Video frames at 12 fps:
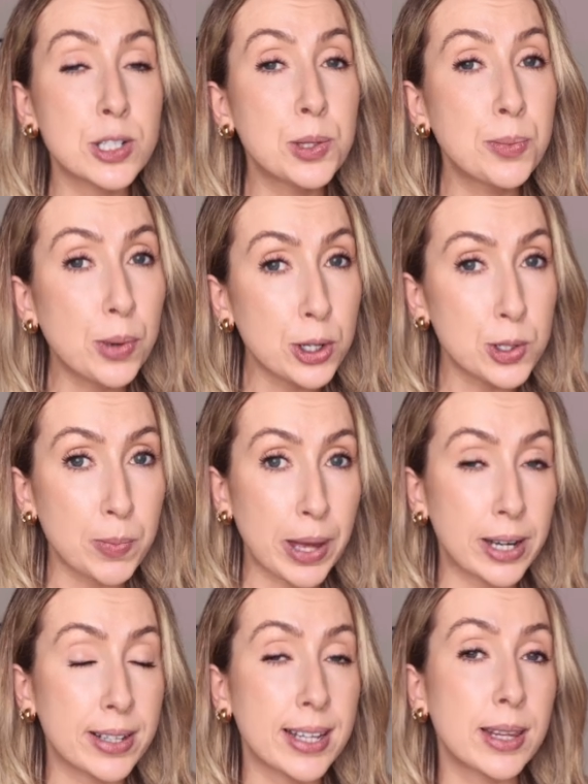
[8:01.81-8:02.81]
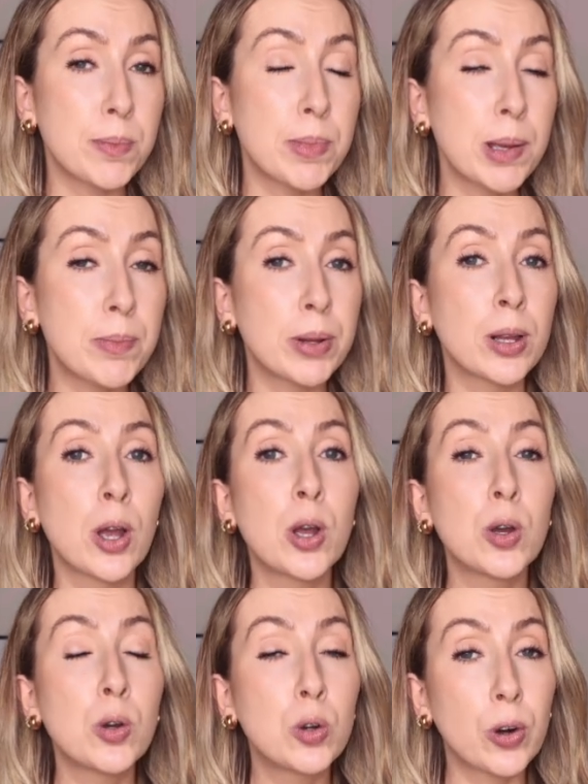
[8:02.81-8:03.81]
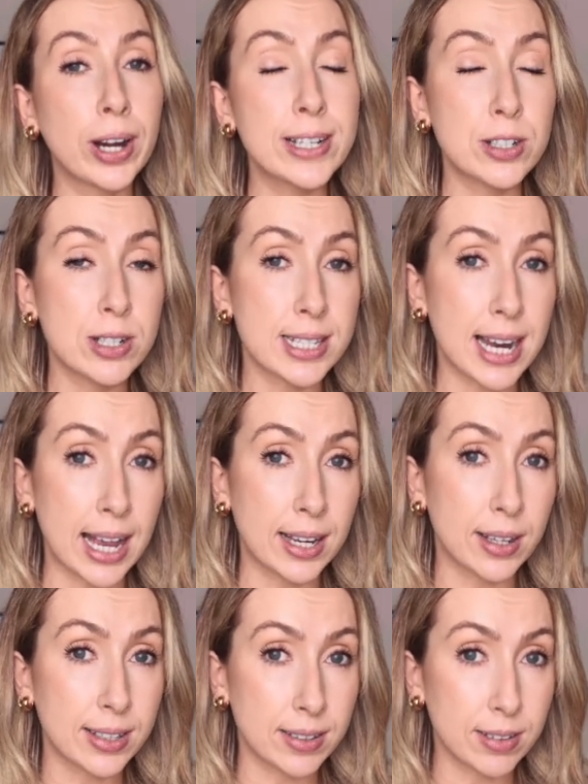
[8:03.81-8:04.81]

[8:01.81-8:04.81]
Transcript: do much better than the people who graze or snack